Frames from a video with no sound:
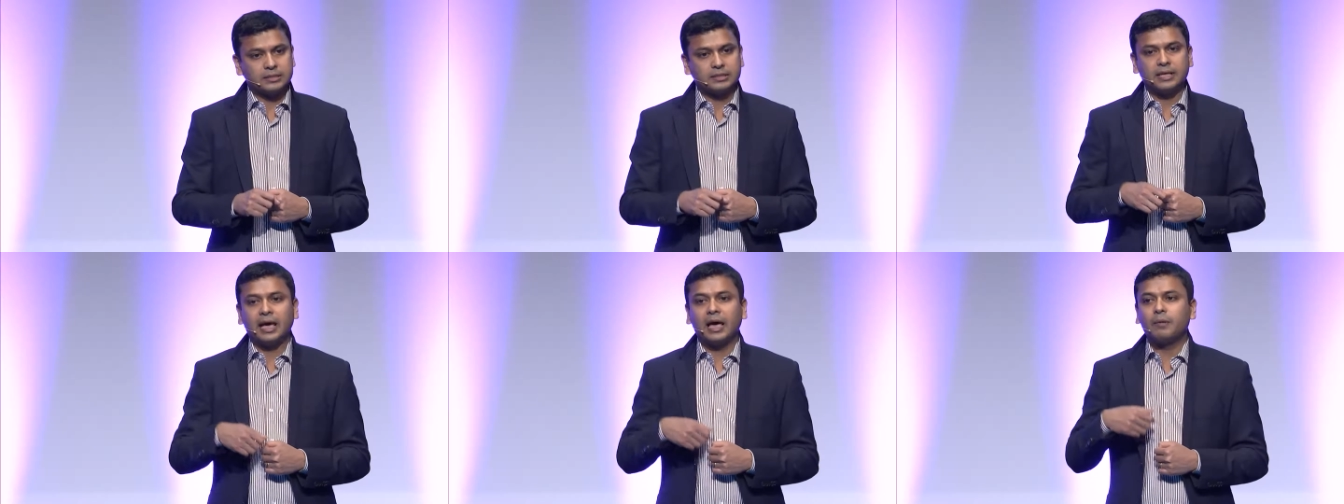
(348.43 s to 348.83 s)

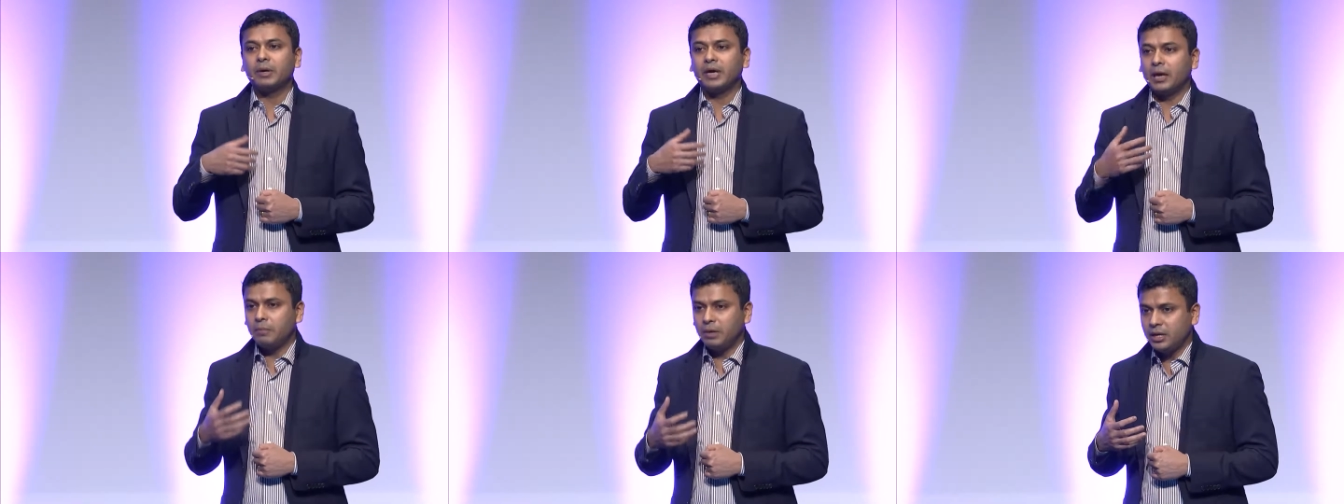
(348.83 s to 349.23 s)
They have
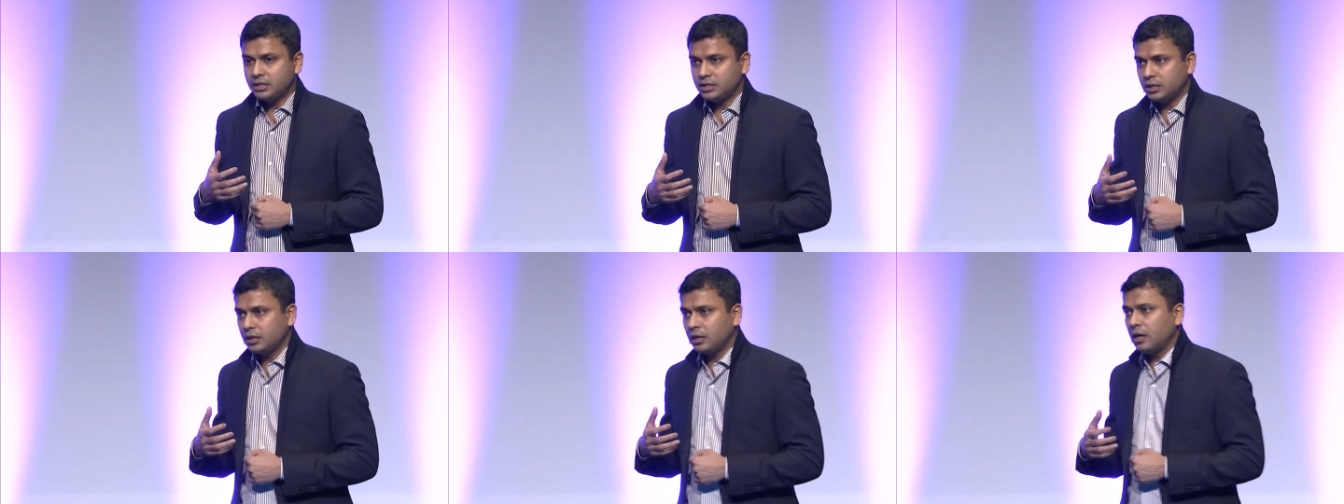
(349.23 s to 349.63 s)
an
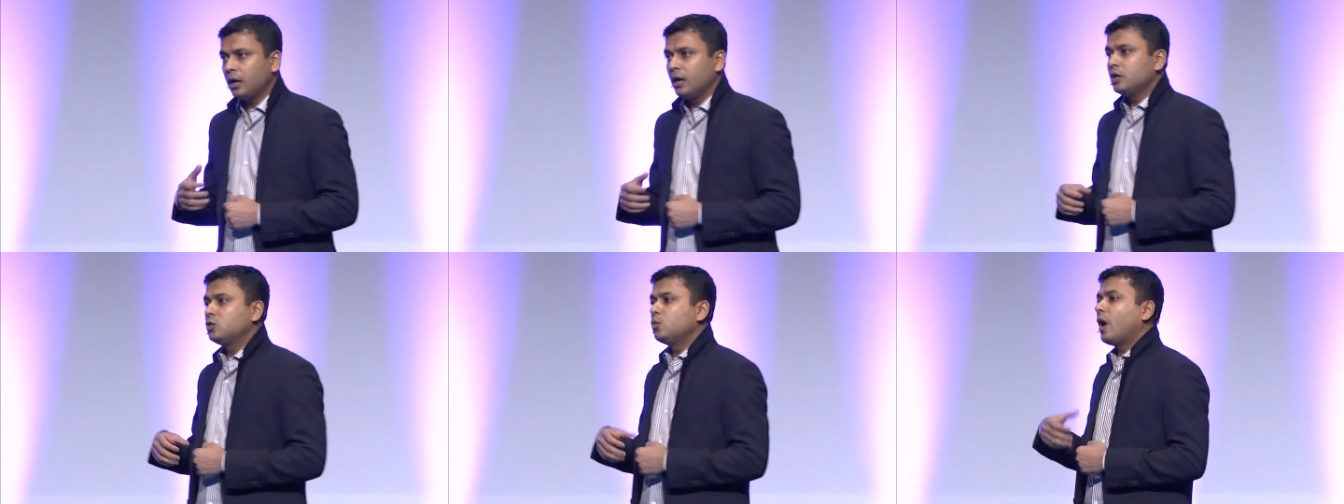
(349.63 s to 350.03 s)
ability
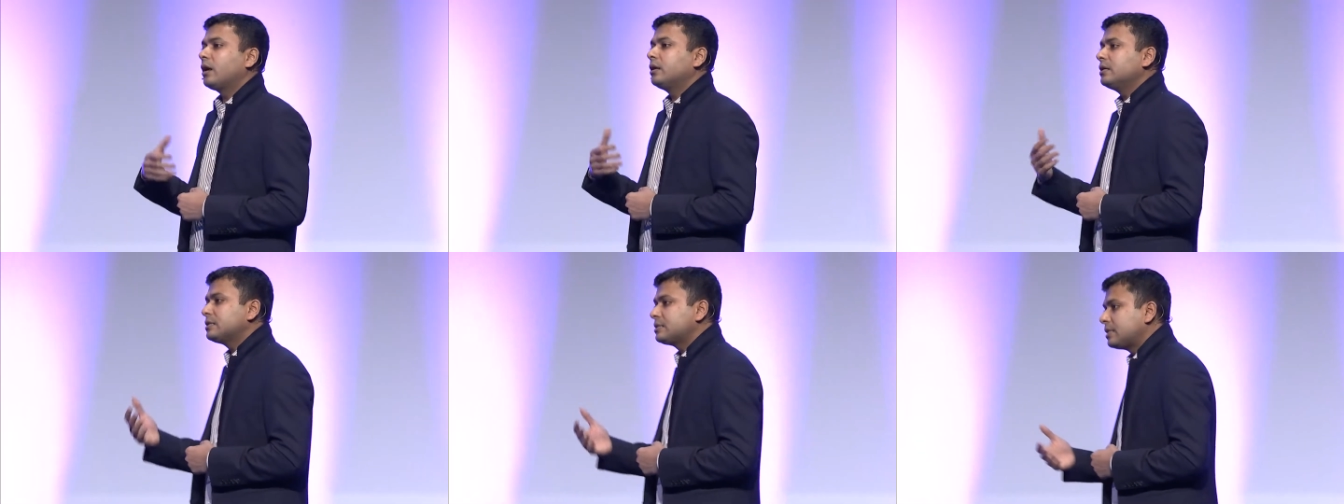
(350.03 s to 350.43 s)
to
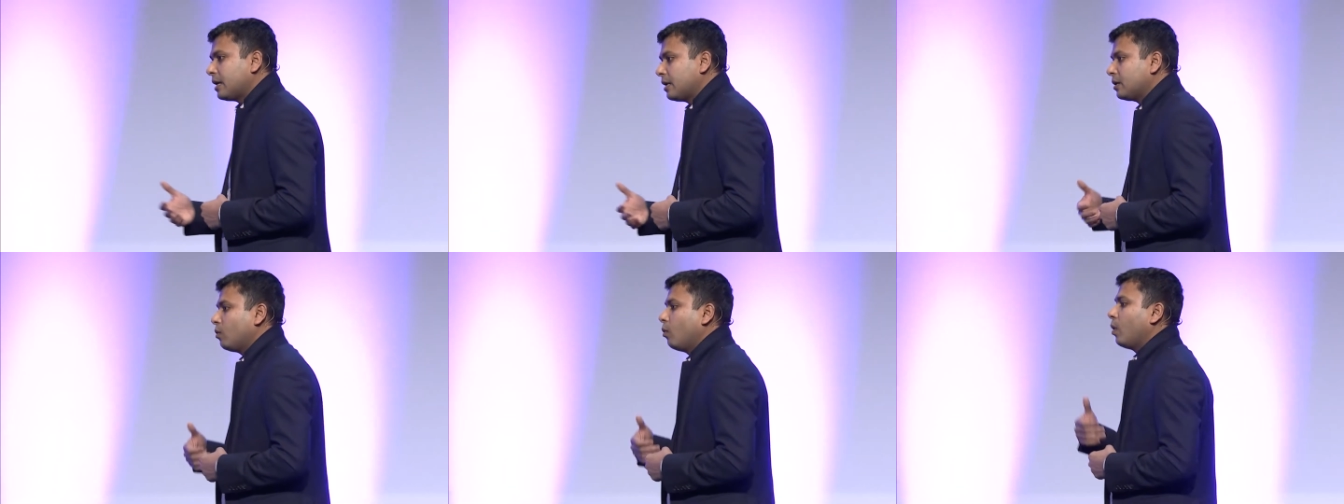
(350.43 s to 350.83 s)

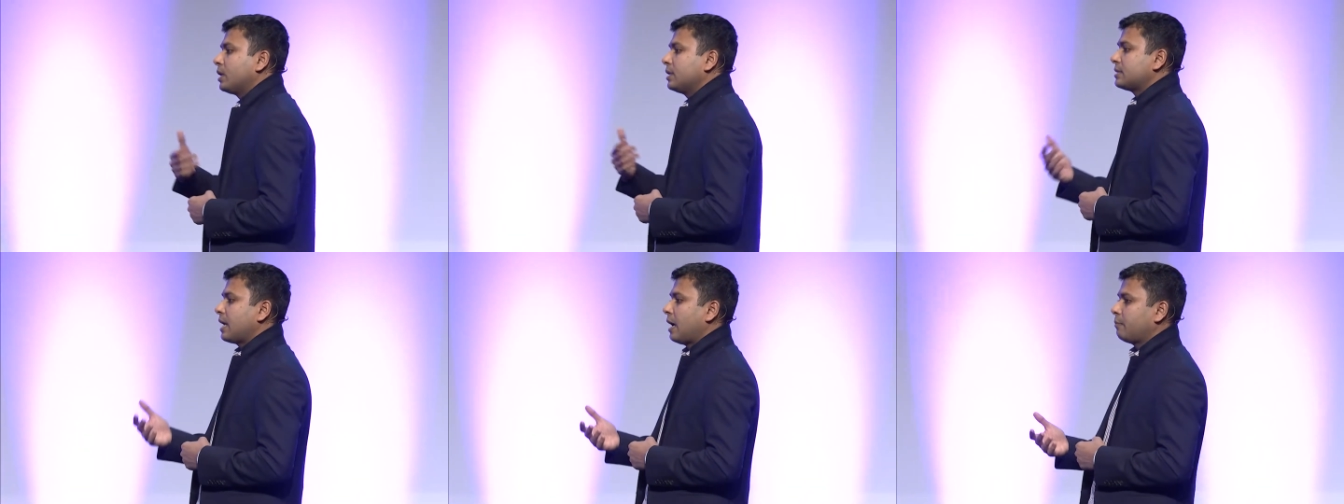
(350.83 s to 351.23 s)
understand what
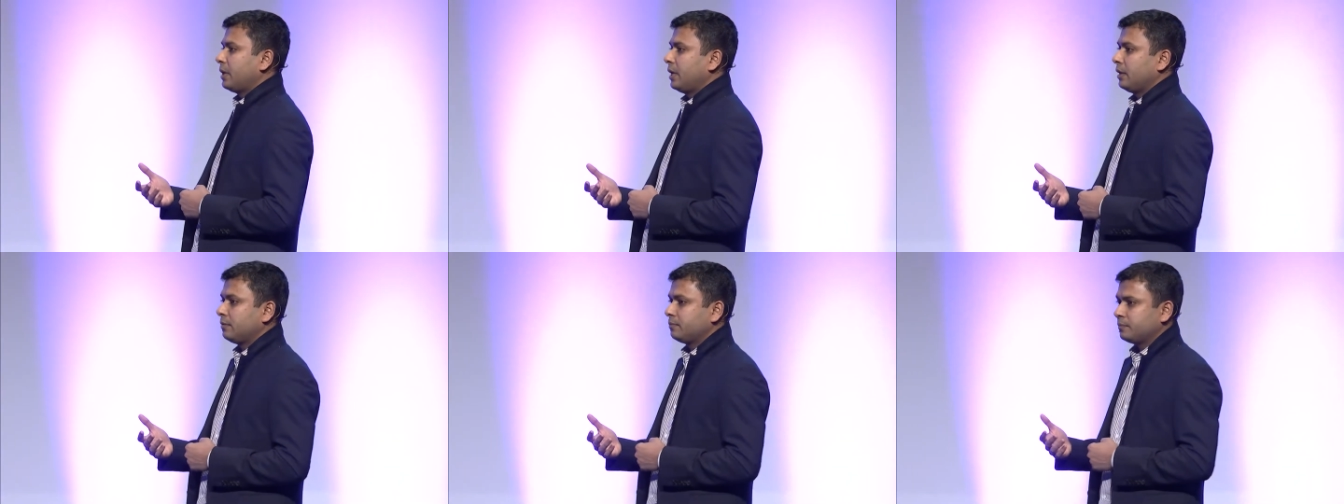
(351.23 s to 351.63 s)
is
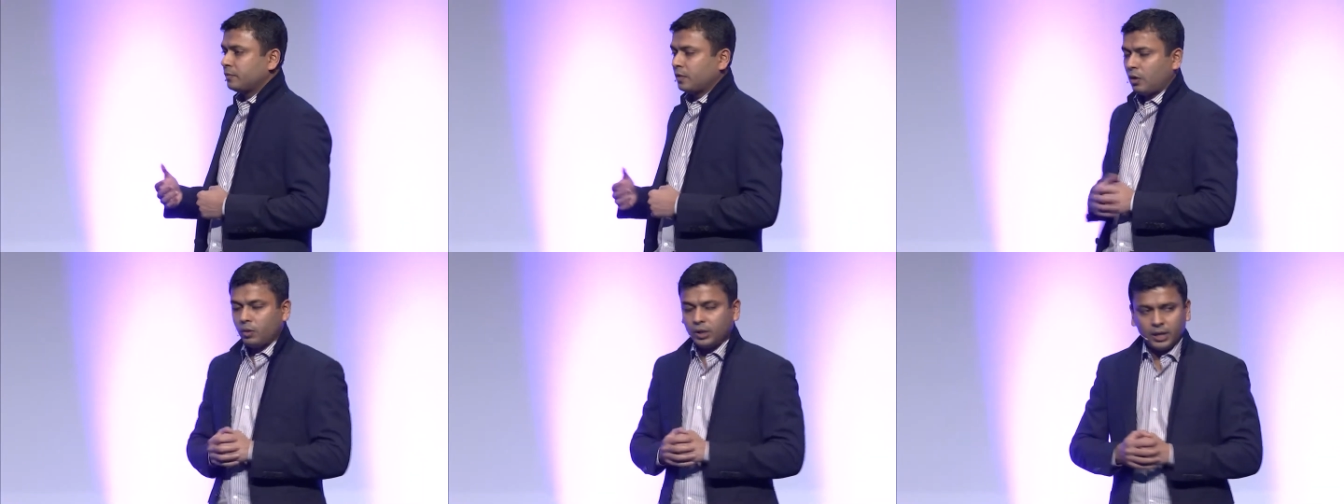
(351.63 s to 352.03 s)
happening.
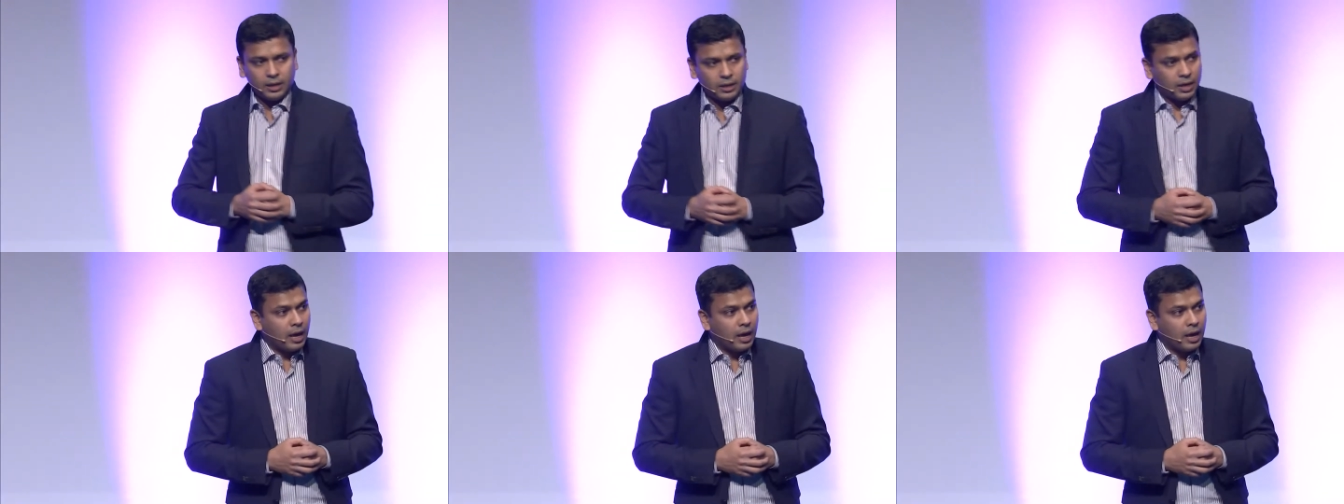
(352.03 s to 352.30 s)
Okay?